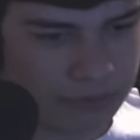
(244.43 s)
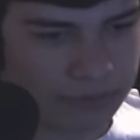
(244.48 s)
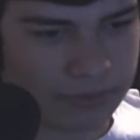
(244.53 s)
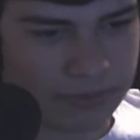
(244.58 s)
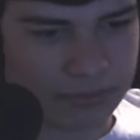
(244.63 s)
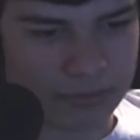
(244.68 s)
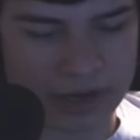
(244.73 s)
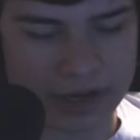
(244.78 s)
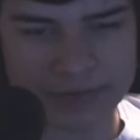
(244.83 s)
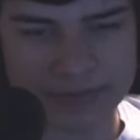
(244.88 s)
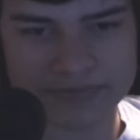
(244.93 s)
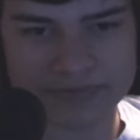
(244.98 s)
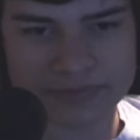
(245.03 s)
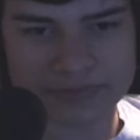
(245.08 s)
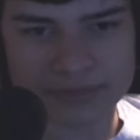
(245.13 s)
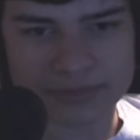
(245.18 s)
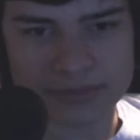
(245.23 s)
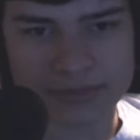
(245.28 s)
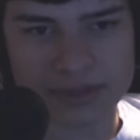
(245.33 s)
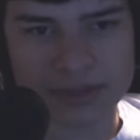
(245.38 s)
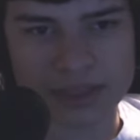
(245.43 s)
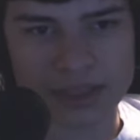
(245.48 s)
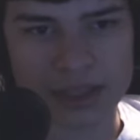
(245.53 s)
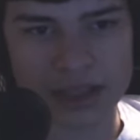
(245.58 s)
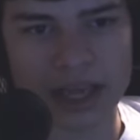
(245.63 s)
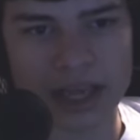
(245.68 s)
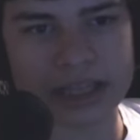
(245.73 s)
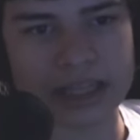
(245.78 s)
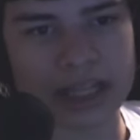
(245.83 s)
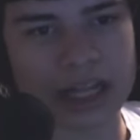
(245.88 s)
right?
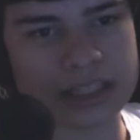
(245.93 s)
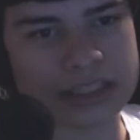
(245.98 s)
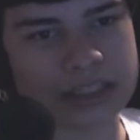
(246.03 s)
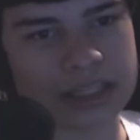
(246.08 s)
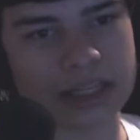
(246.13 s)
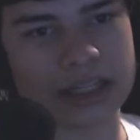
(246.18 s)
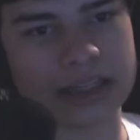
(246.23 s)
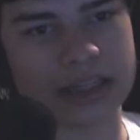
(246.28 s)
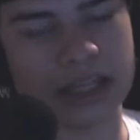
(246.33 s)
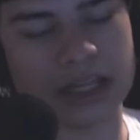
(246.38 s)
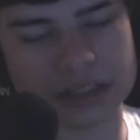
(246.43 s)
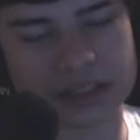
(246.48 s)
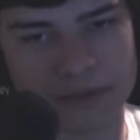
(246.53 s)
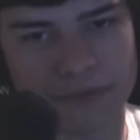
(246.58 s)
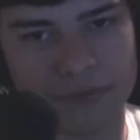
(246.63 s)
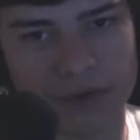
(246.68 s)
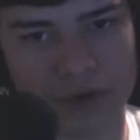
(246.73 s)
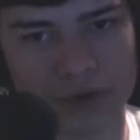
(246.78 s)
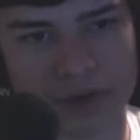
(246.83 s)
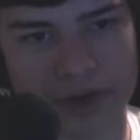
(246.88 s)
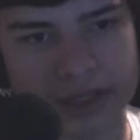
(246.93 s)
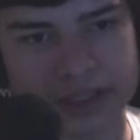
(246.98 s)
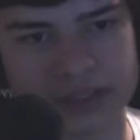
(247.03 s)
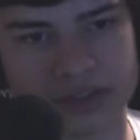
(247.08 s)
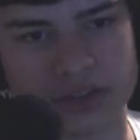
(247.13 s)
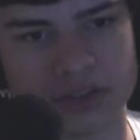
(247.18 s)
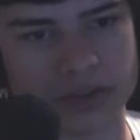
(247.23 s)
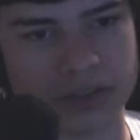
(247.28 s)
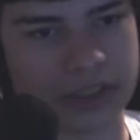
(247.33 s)
And that's the full range. So you